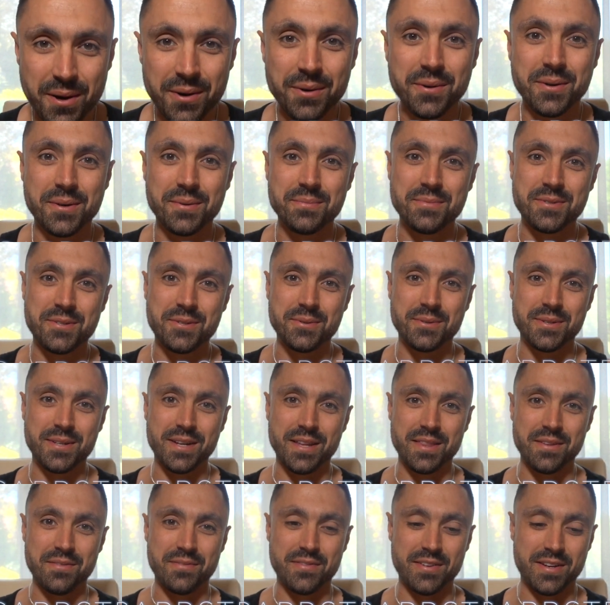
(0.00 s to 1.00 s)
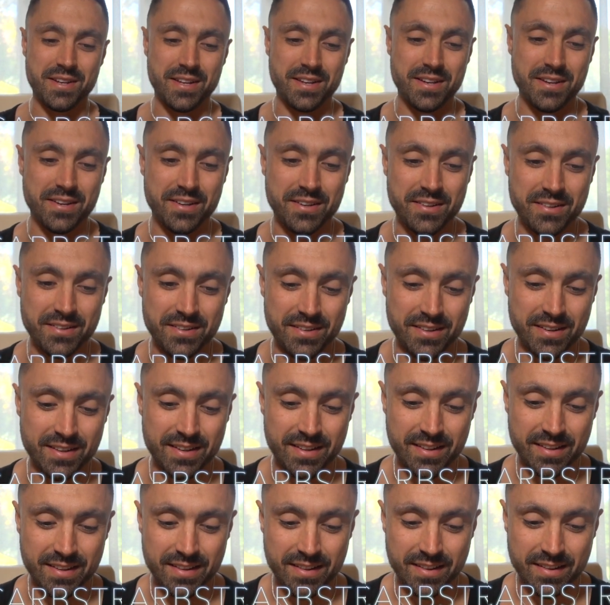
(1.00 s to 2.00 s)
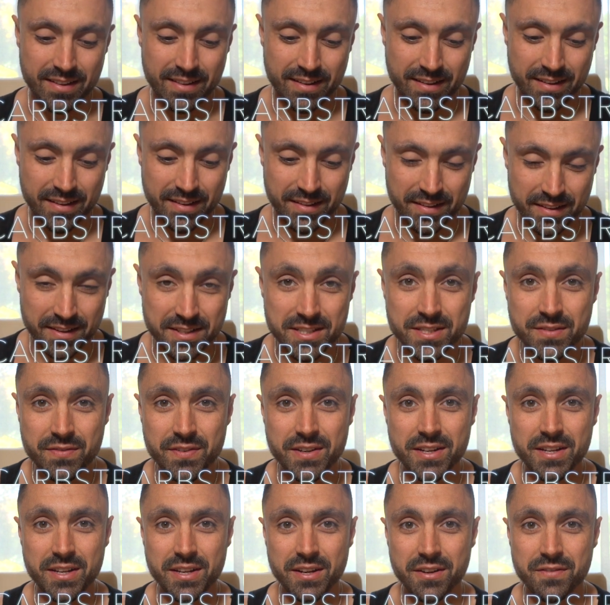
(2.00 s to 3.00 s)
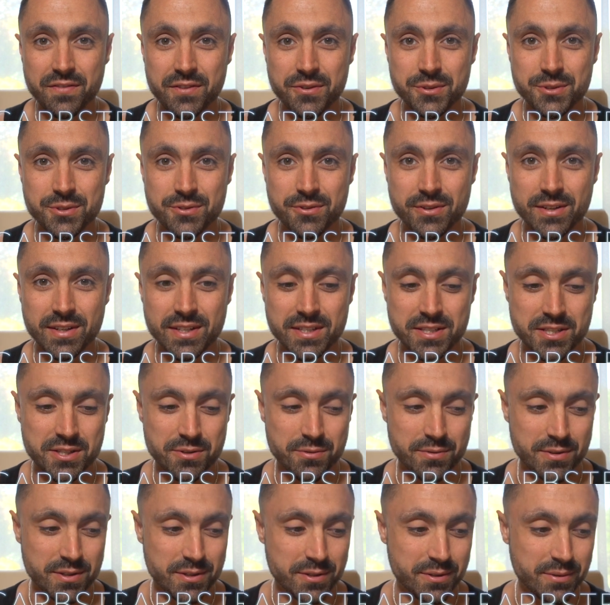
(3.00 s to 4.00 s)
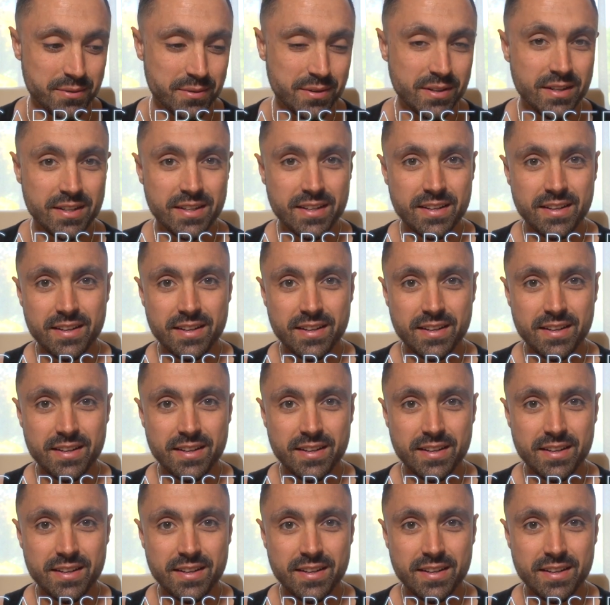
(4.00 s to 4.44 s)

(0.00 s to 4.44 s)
welcome to another video. This video feels really surreal.